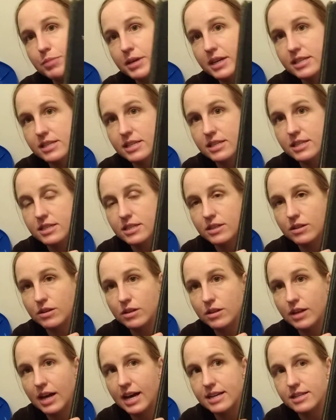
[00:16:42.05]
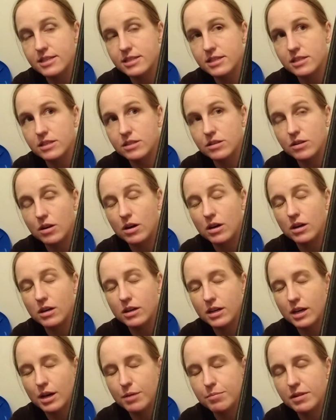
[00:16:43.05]
because it still has the
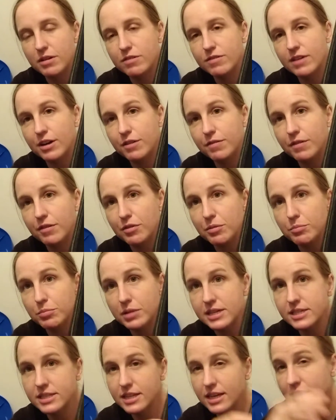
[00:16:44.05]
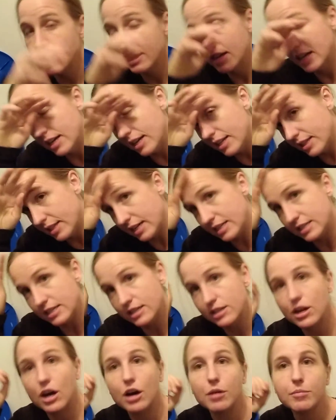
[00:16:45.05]
song "Come the Fount of Every Blessing." That
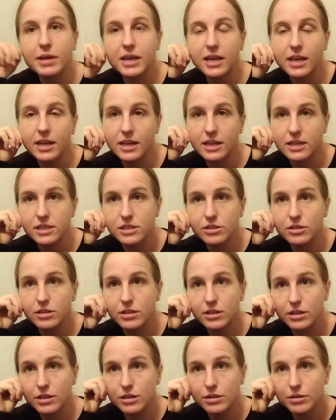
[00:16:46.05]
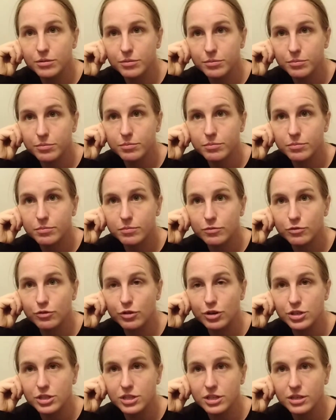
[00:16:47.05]
did not make it into the
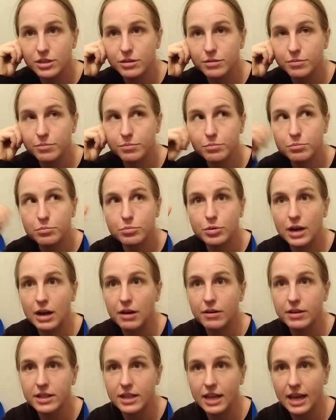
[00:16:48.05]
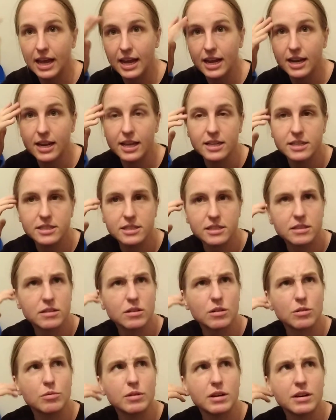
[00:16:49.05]
version put out in the 80s.
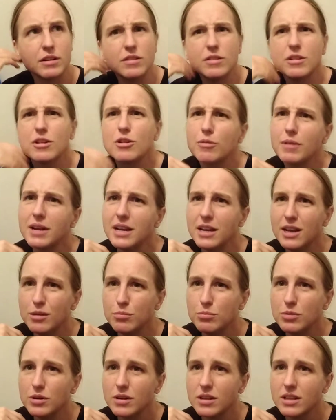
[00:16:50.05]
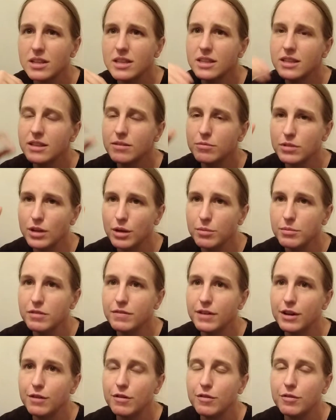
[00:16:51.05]
Or when the green hymn book, "Come the
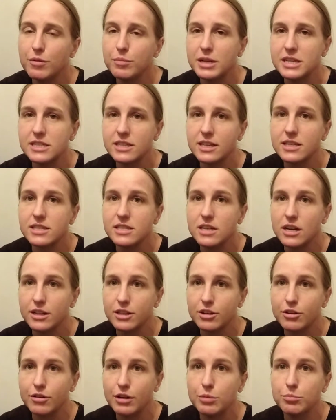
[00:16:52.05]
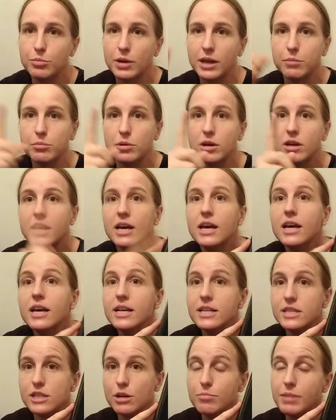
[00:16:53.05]
Fount of Every Blessing" is not in the green hymn book.
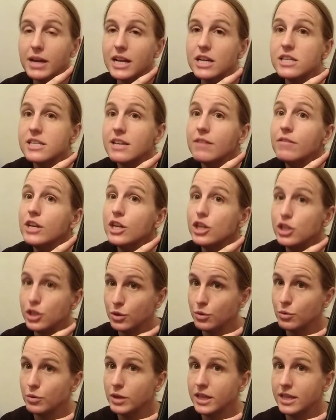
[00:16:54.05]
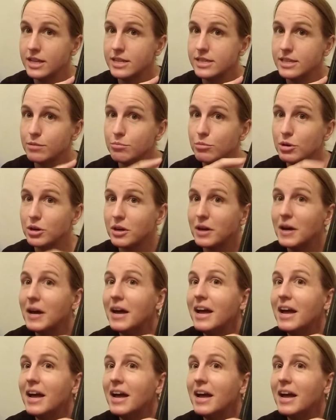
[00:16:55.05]
It's on page 72 in this hymn book.